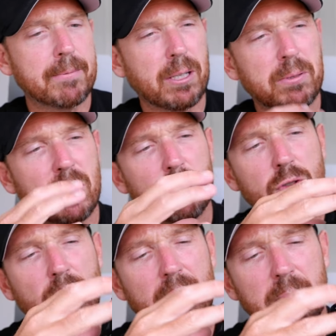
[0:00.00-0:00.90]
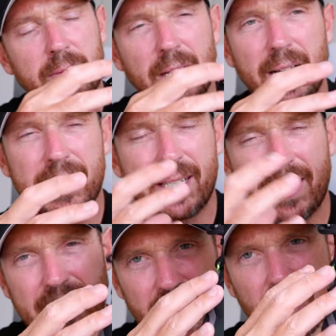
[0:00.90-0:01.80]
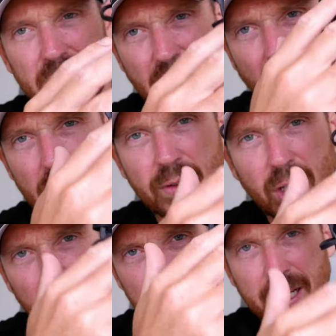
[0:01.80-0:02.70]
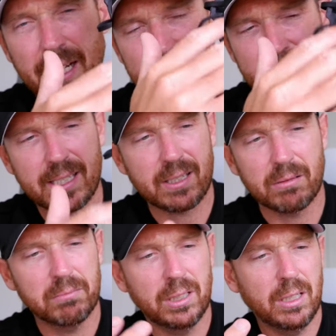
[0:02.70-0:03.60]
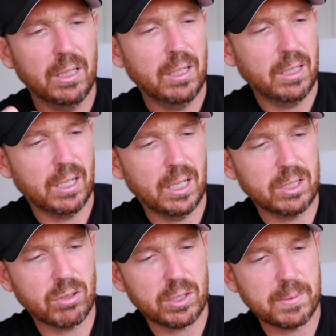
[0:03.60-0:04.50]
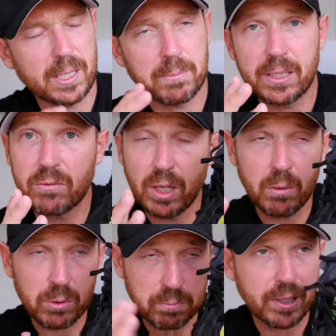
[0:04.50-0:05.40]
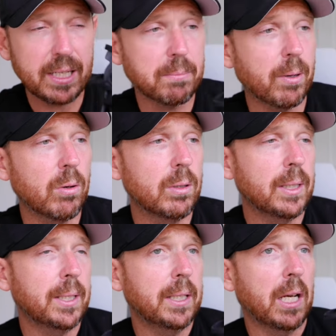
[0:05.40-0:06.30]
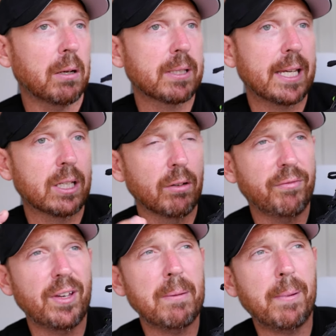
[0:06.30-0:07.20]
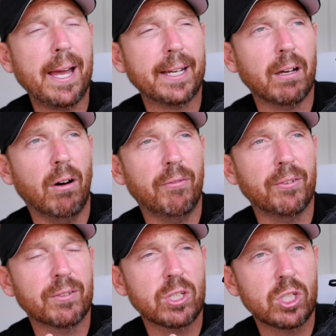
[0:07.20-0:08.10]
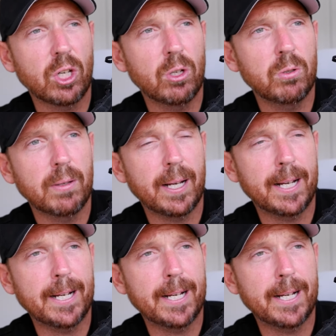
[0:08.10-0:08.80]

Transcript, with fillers: So I'm still struggling with the lacing. It's such an overcomplicated system. It drives me nuts, but it was breathable. I was getting good feedback off of the shoe